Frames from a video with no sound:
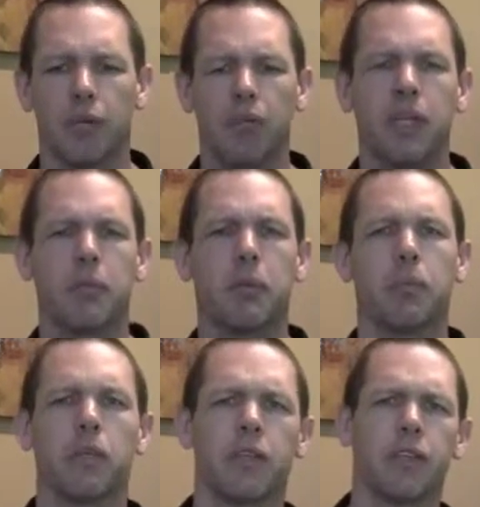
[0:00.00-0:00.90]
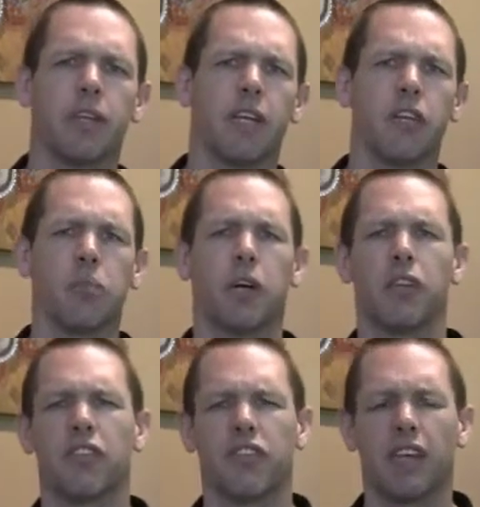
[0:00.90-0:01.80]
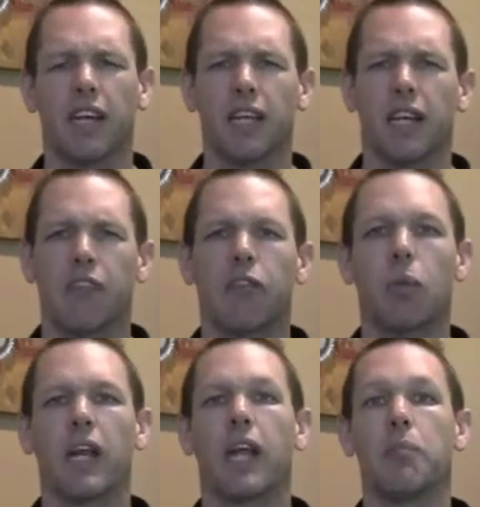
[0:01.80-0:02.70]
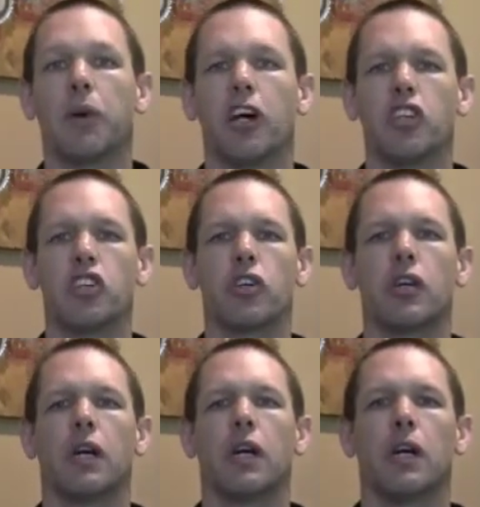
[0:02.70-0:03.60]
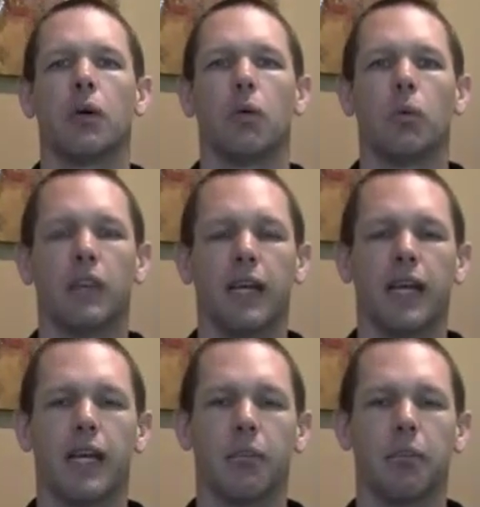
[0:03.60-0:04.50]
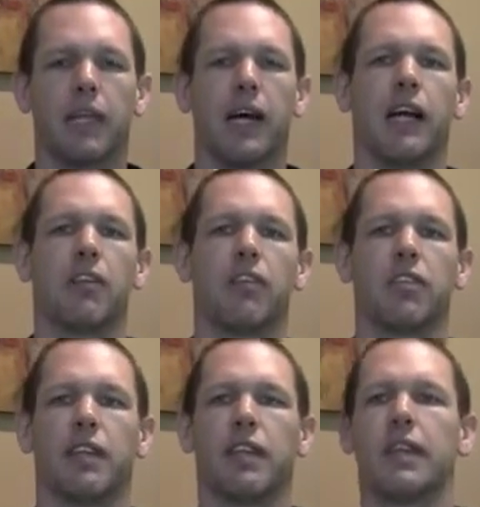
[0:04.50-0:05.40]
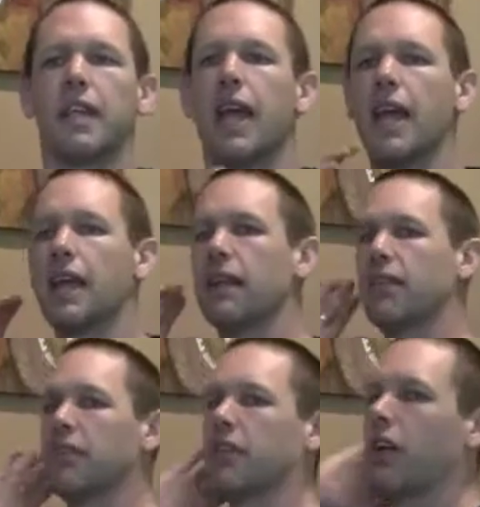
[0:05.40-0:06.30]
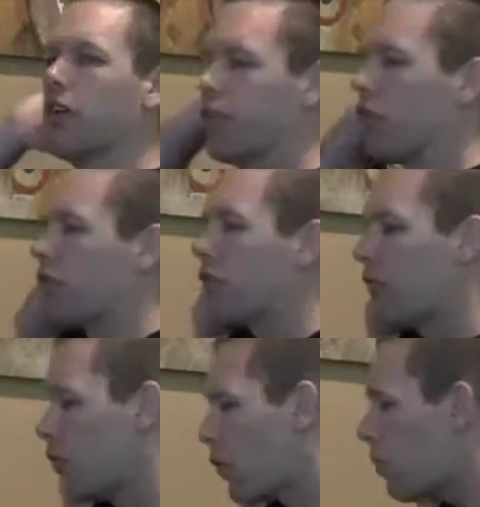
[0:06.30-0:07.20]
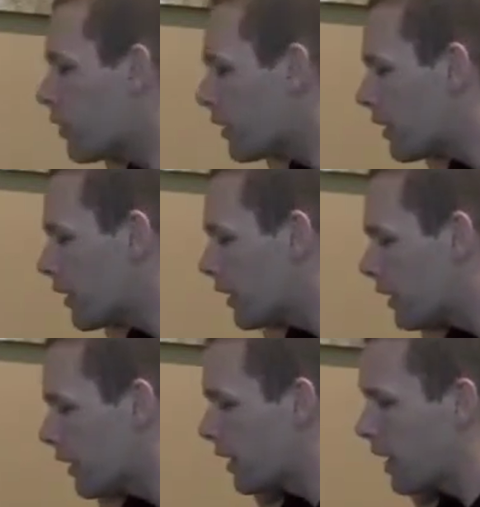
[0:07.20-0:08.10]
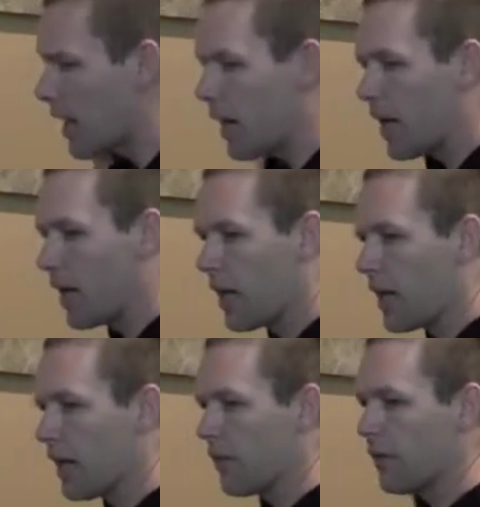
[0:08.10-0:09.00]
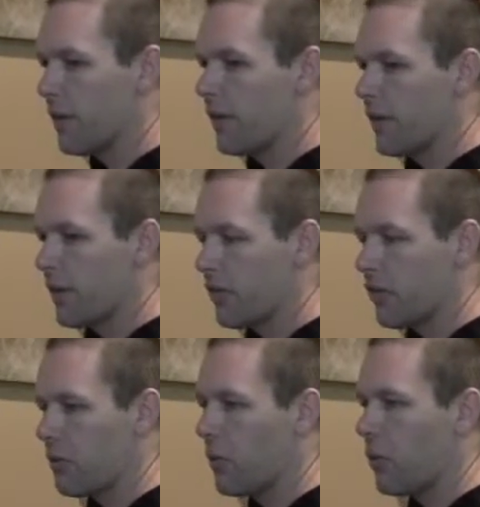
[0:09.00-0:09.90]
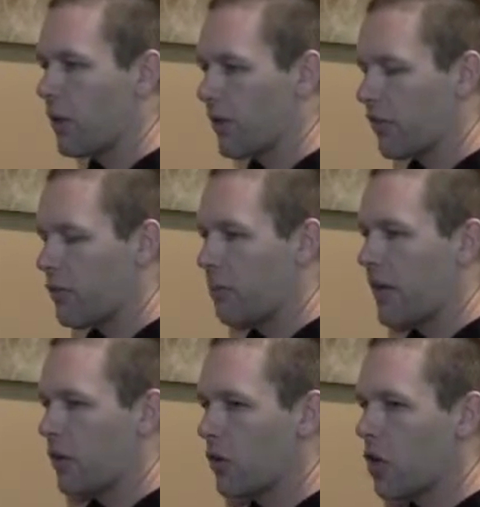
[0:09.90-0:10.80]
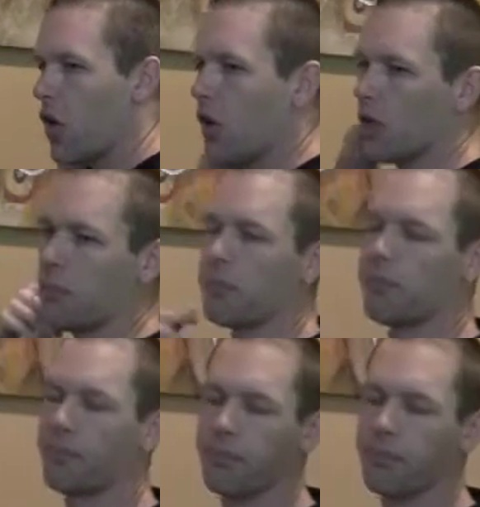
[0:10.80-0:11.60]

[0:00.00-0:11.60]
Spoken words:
many people in today's modern society have forward head posture. What that implies is that the head itself is forward of the supporting spinal column.